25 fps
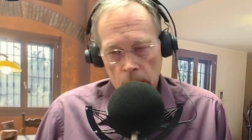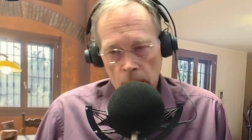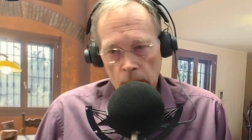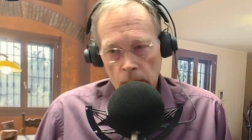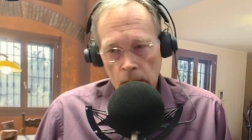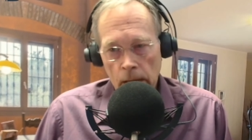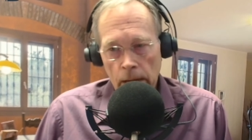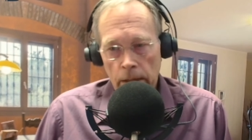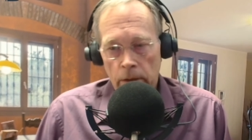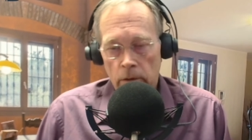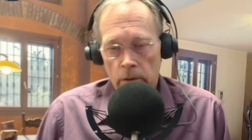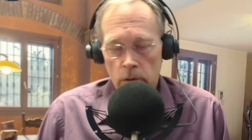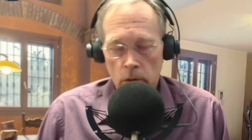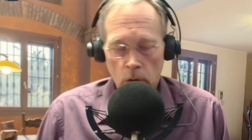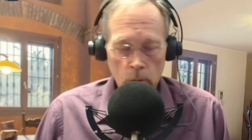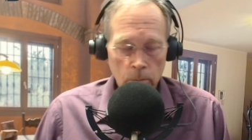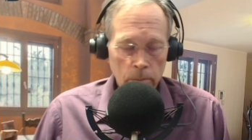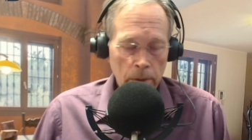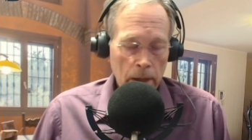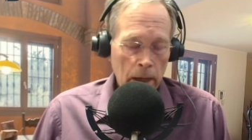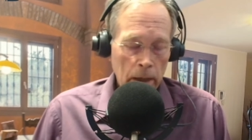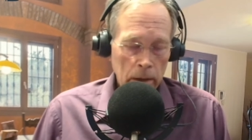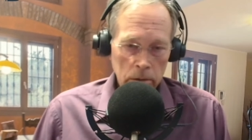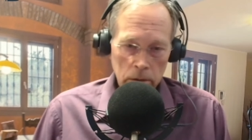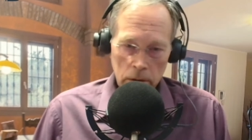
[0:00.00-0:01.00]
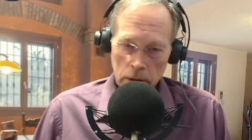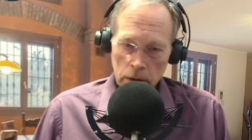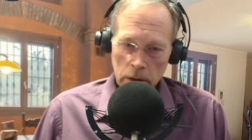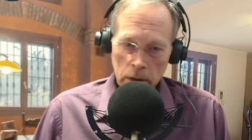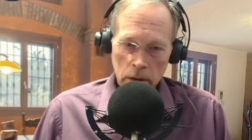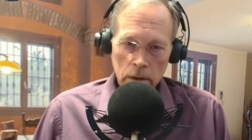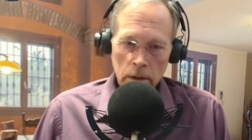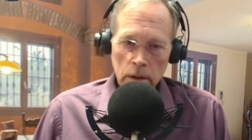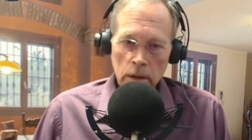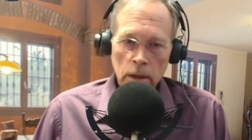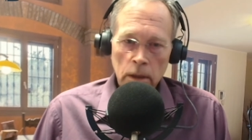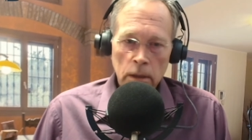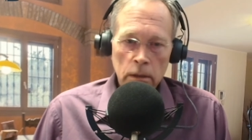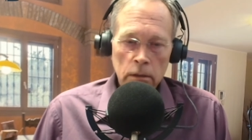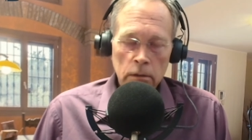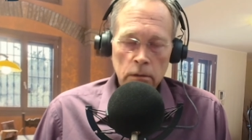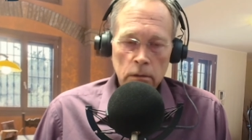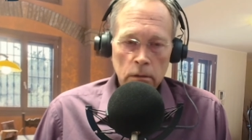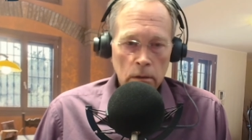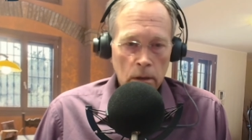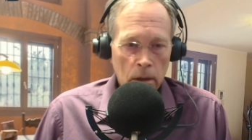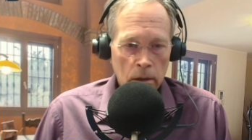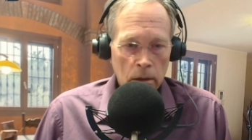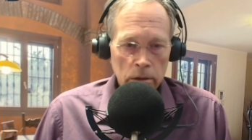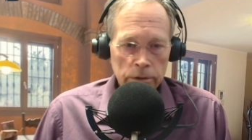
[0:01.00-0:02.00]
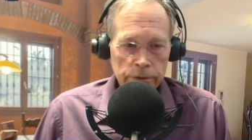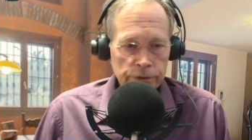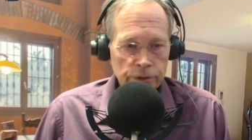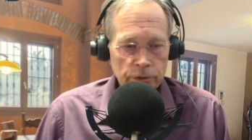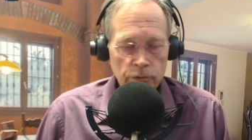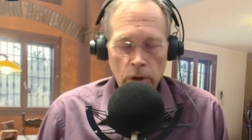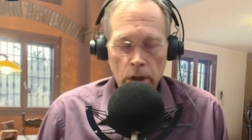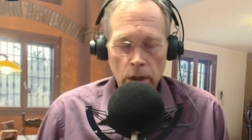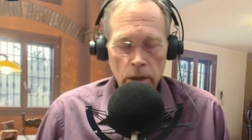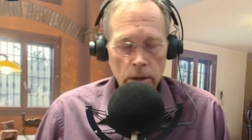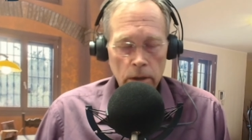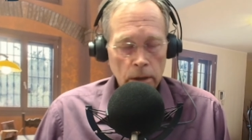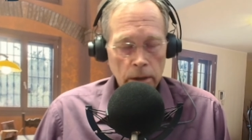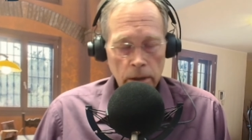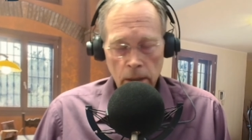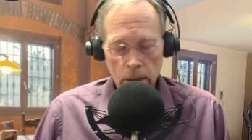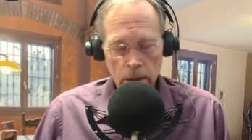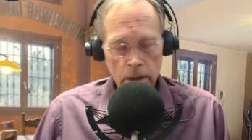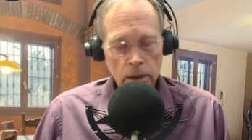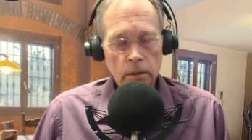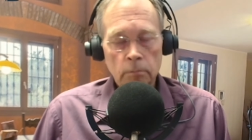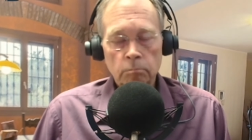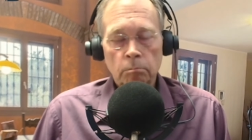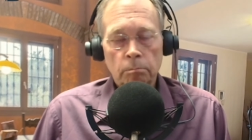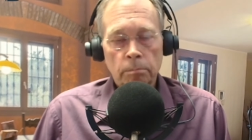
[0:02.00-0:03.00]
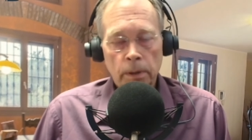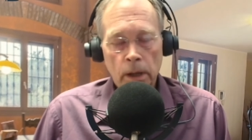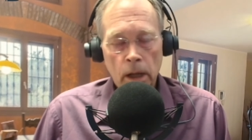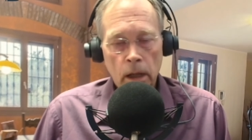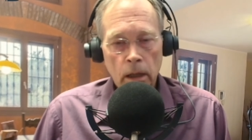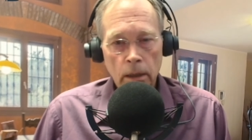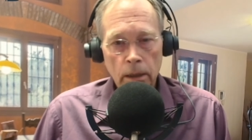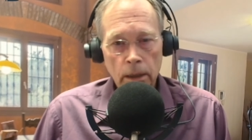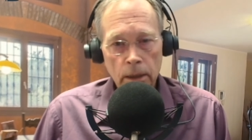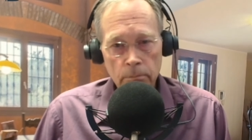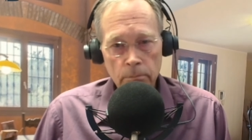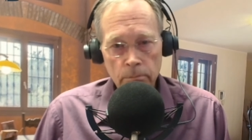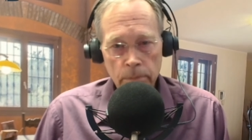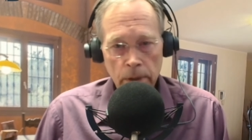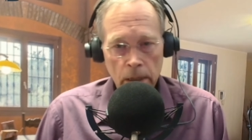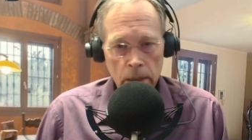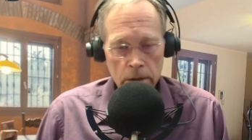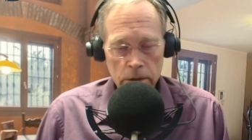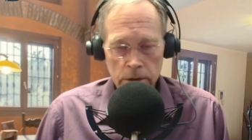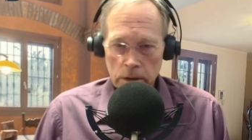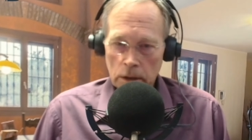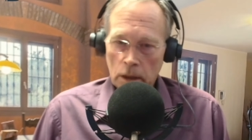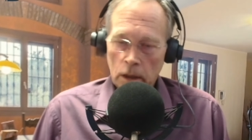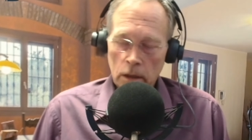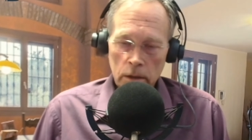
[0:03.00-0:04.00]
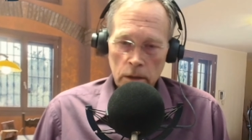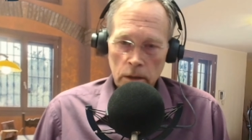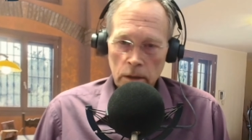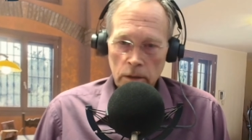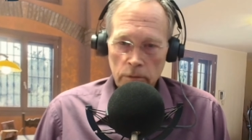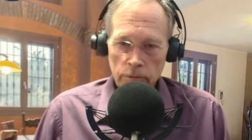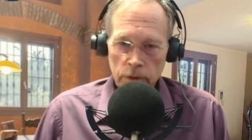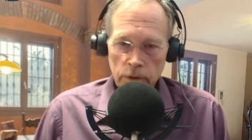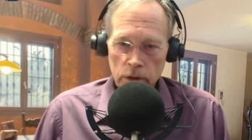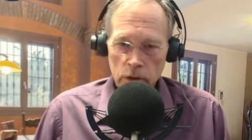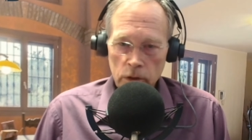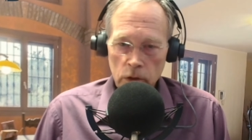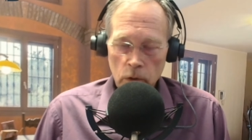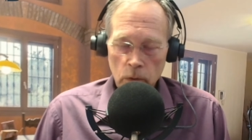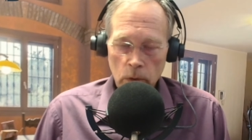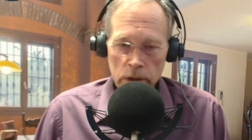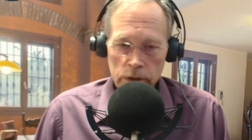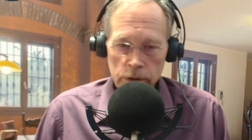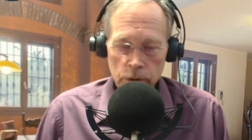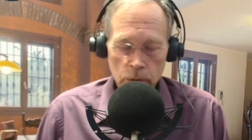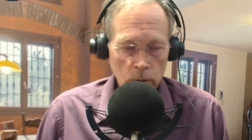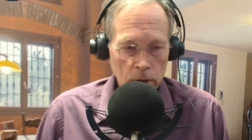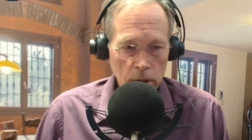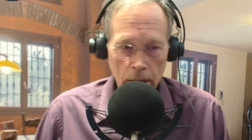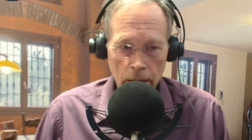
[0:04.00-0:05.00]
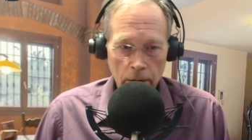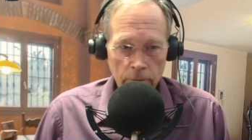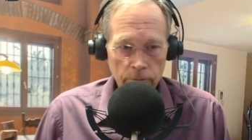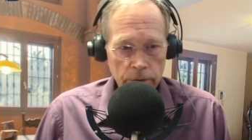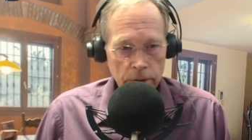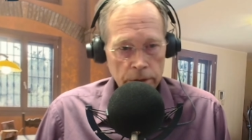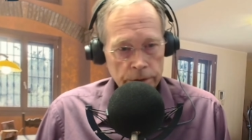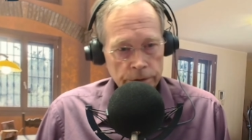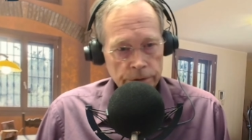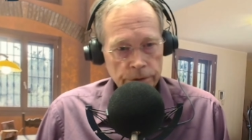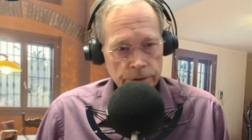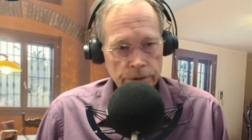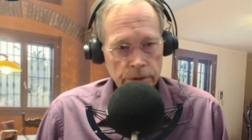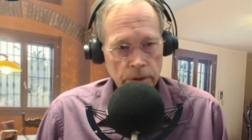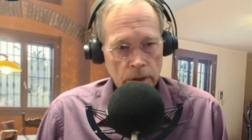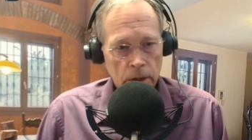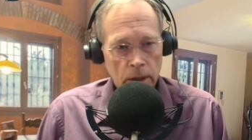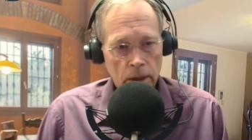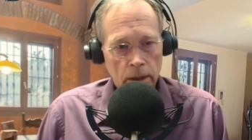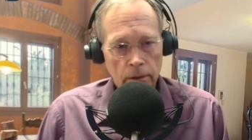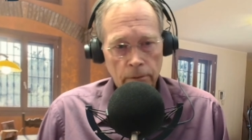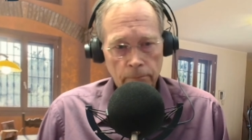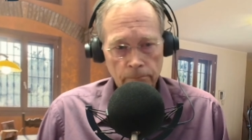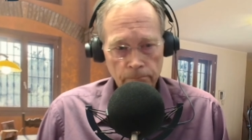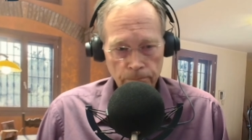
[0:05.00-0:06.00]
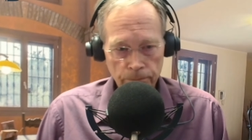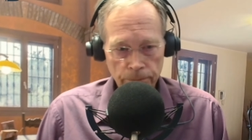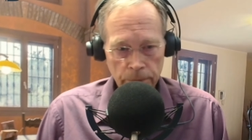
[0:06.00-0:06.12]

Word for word: I don't know about in Australia and Bali, but in the U.S. we have this show.